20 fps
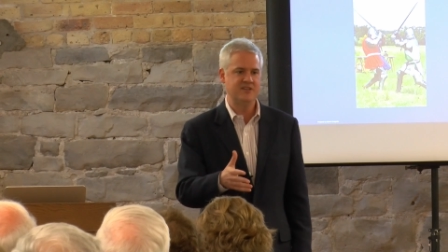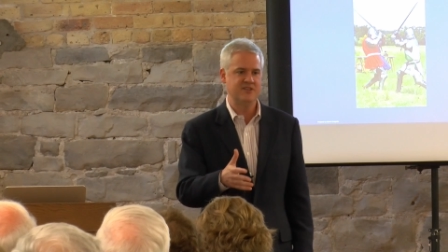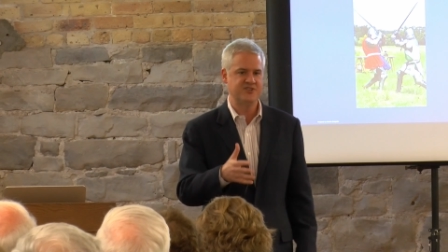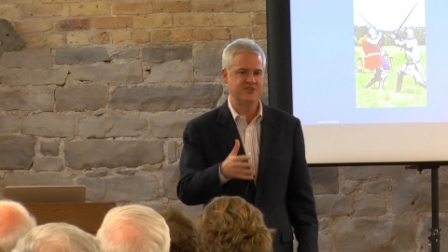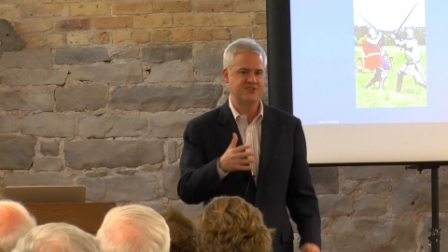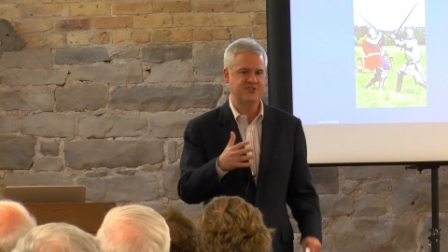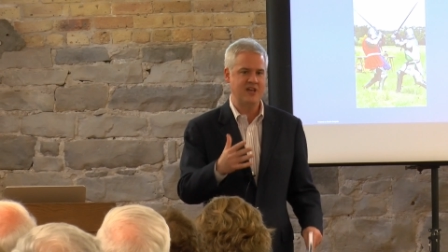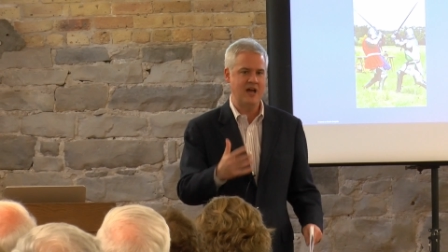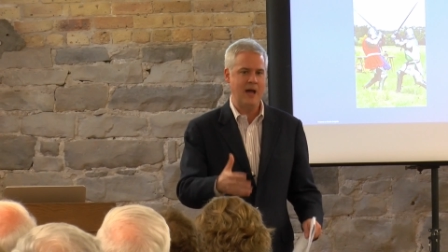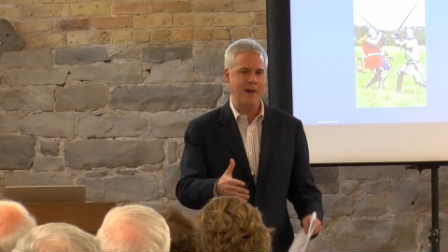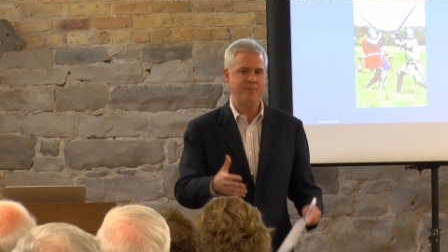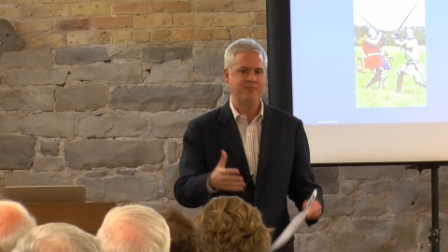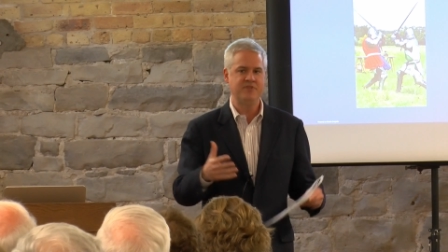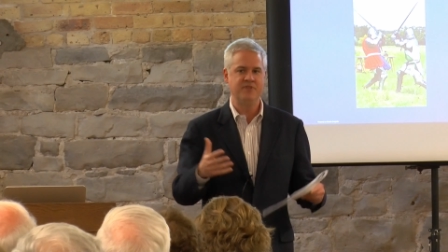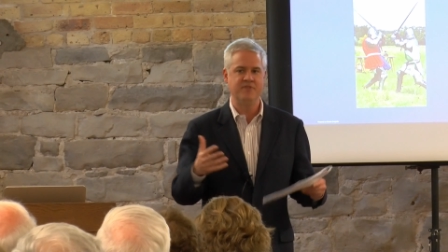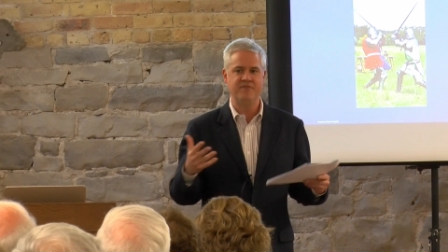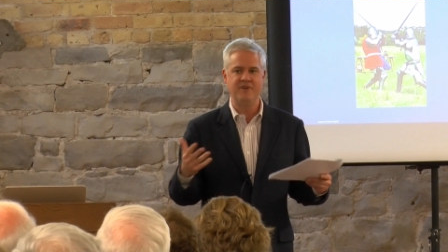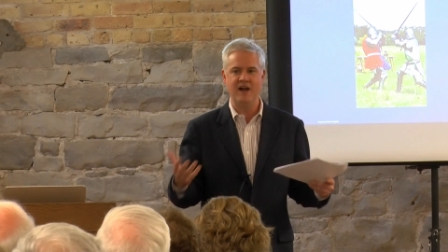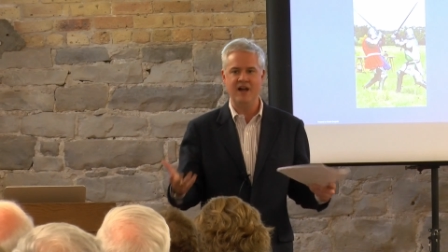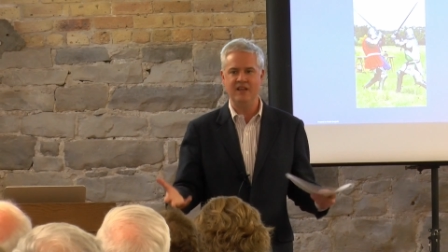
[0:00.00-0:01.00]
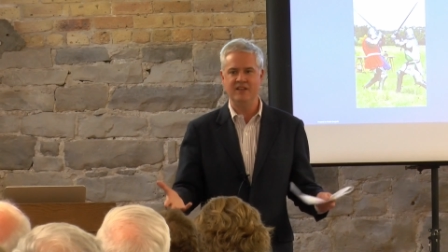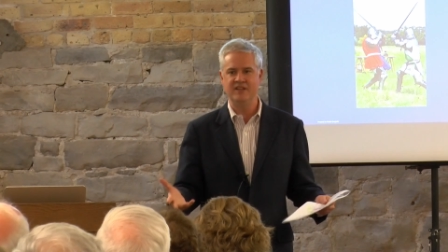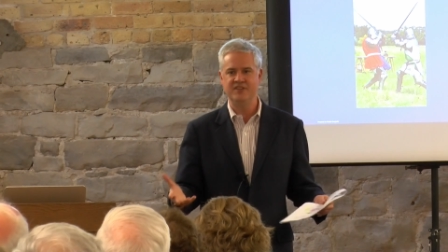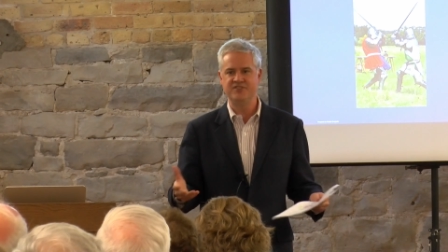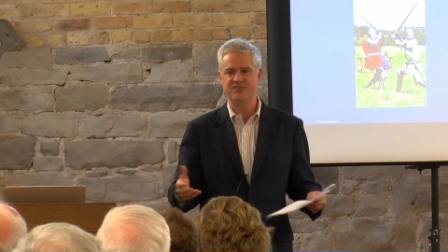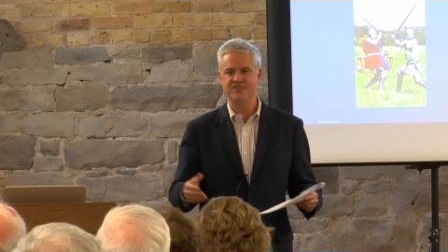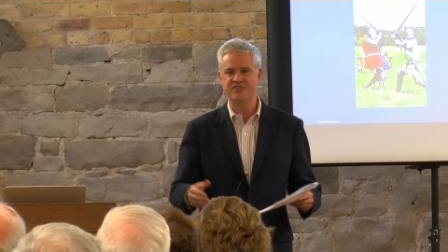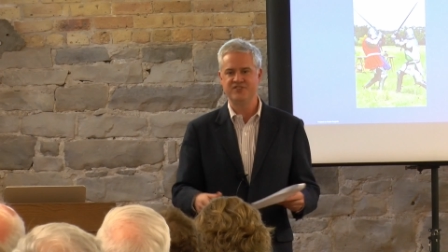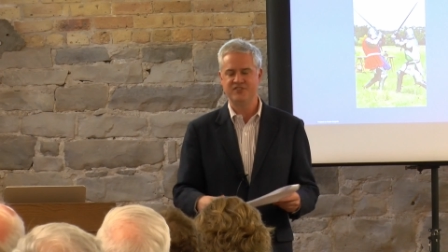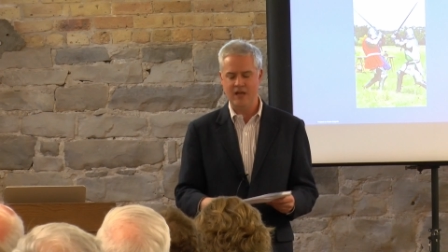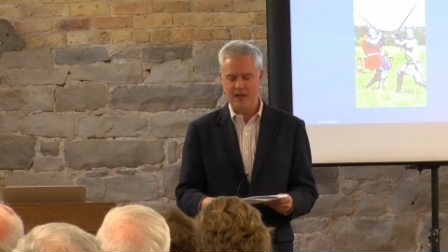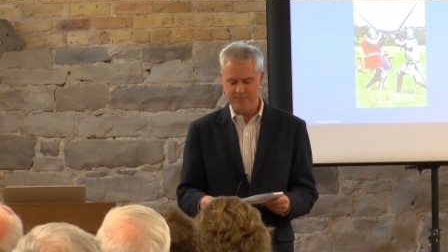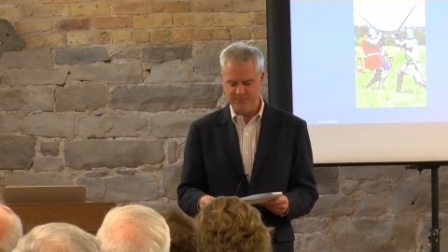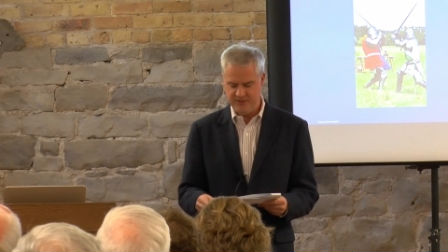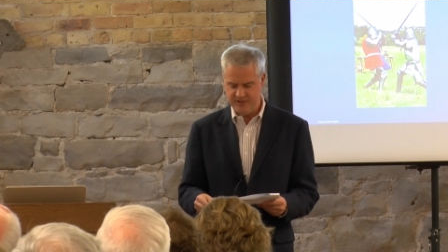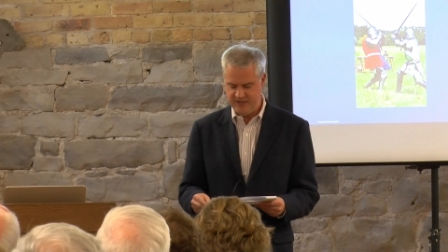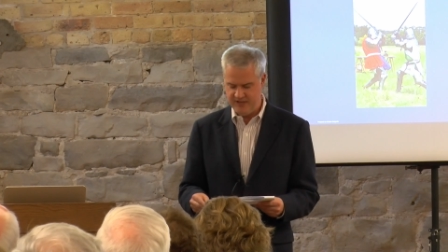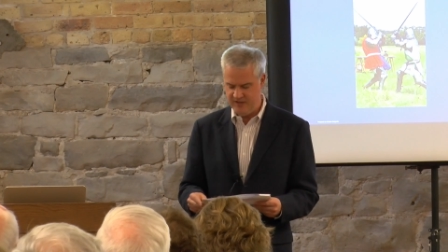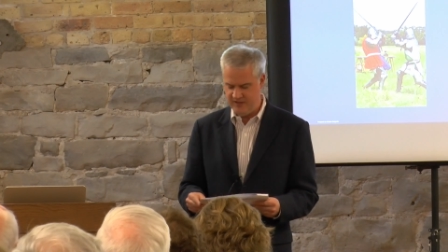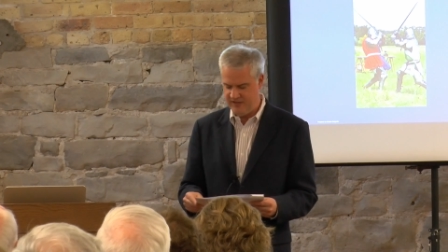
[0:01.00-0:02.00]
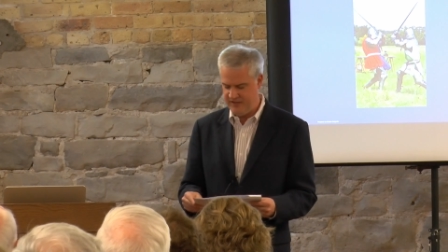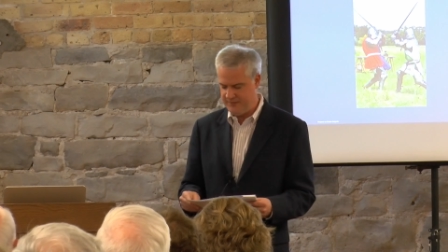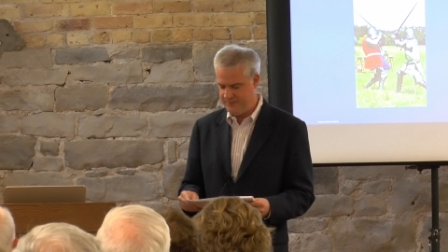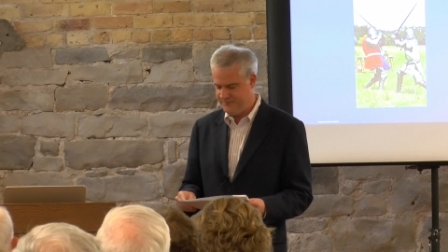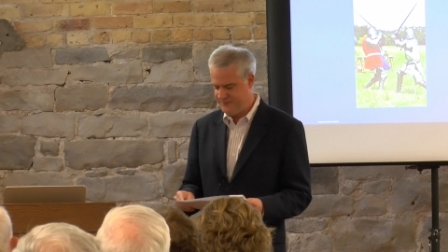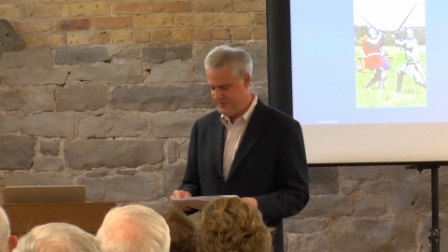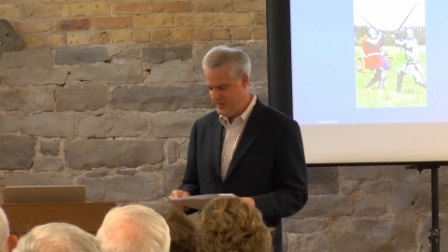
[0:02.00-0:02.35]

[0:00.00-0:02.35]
to stop the violence and stop the killing.